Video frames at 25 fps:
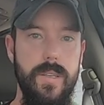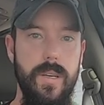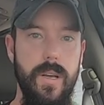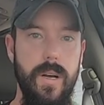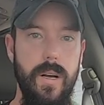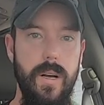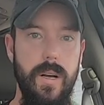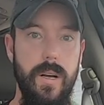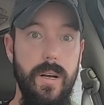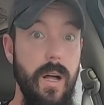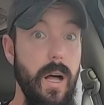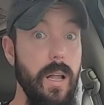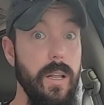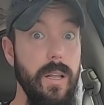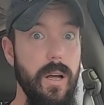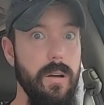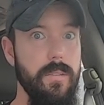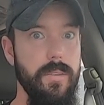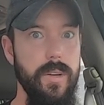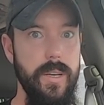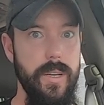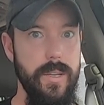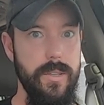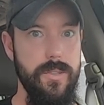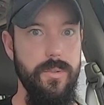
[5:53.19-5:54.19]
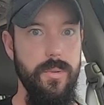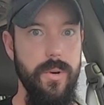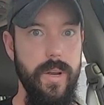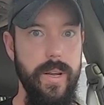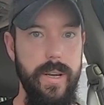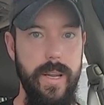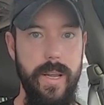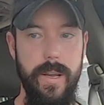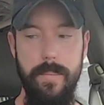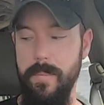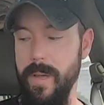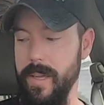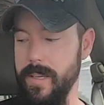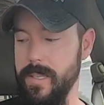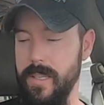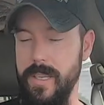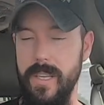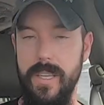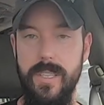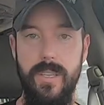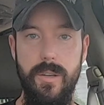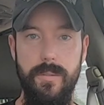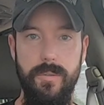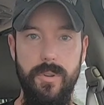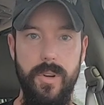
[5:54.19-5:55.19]
I love it, it's great. It makes it
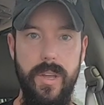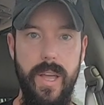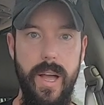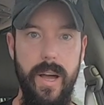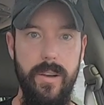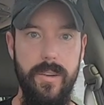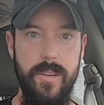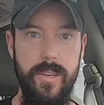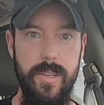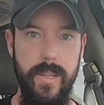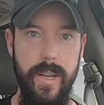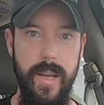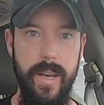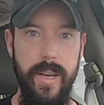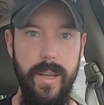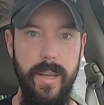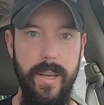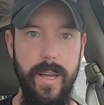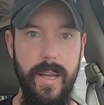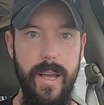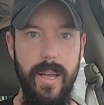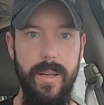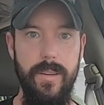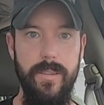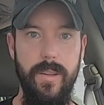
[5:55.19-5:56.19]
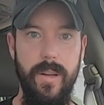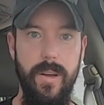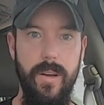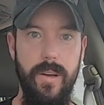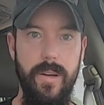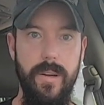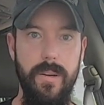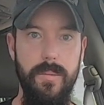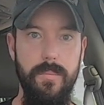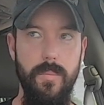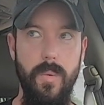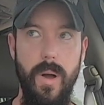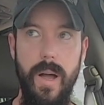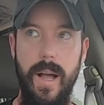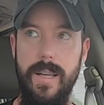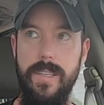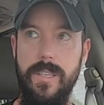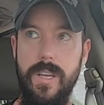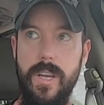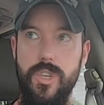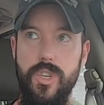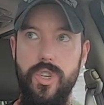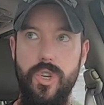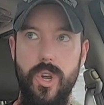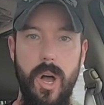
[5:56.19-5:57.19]
easy for calculating as
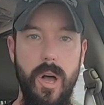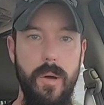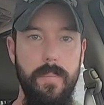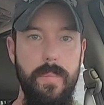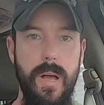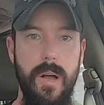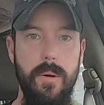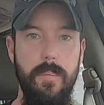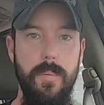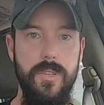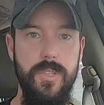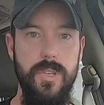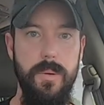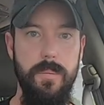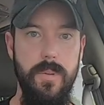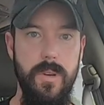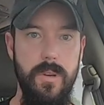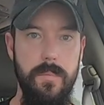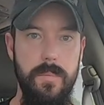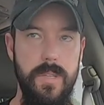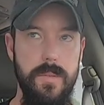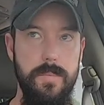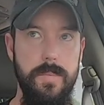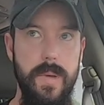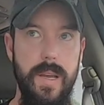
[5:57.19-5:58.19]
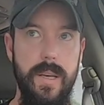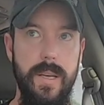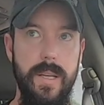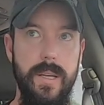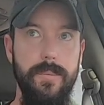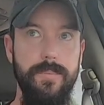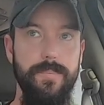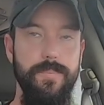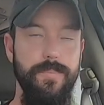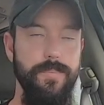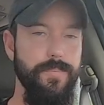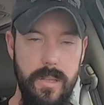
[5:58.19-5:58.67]
I shop how much I'm gonna be spending.